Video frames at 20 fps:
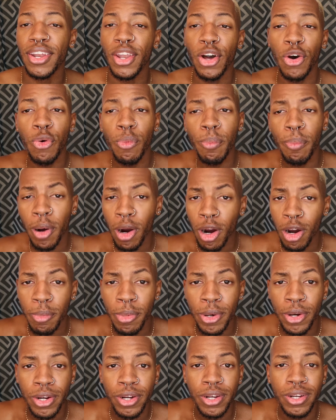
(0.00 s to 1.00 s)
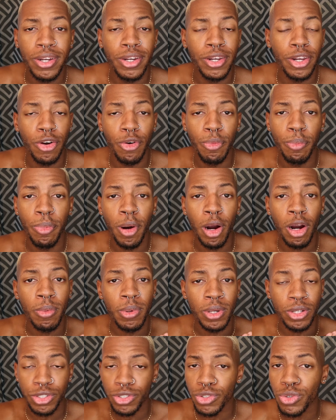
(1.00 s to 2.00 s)
No barber, no
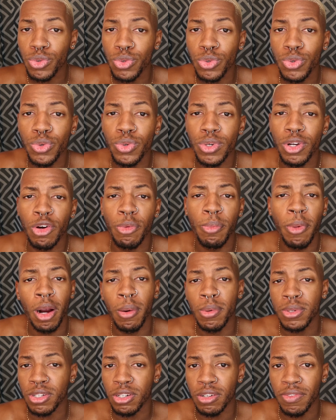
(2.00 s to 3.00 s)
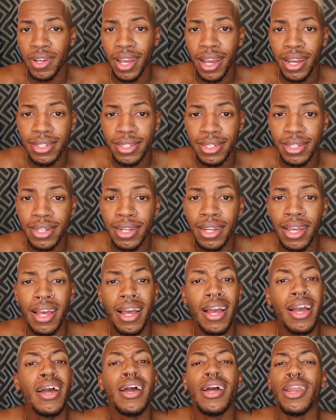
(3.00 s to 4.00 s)
barber school, no barber certification,
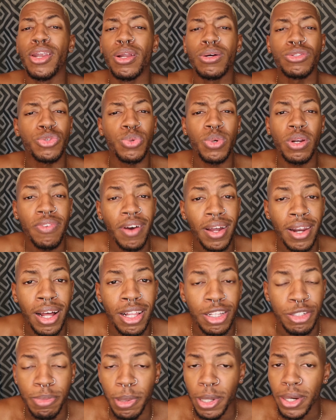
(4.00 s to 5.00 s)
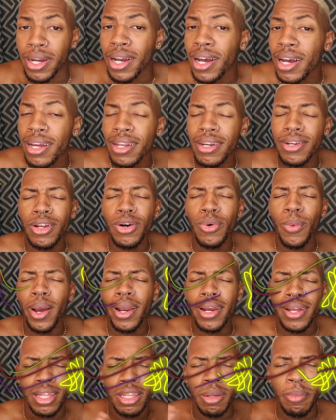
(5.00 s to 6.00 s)
no $25 per cut, no
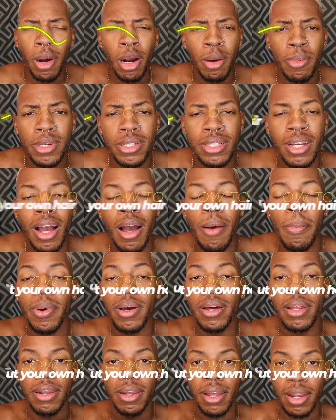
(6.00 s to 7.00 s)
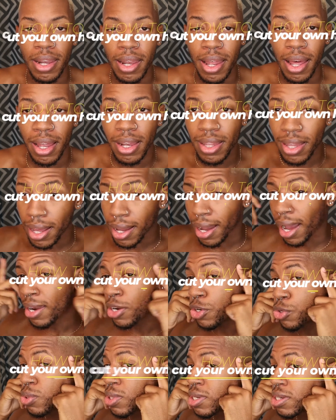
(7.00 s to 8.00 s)
waiting in the barber shop, none of that. Like, I
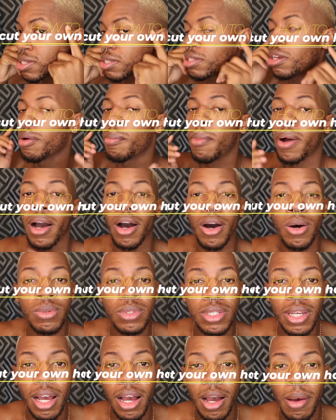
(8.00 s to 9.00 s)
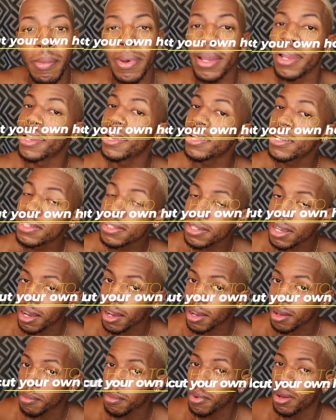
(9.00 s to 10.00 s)
do this on my own time,
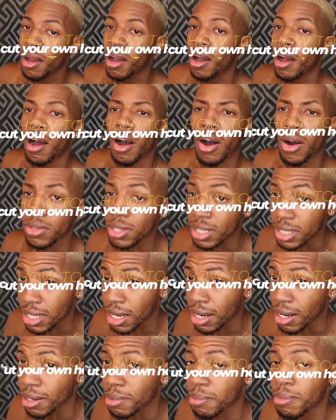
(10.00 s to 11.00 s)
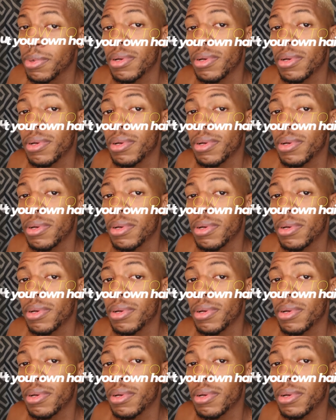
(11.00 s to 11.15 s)
anytime, all the time.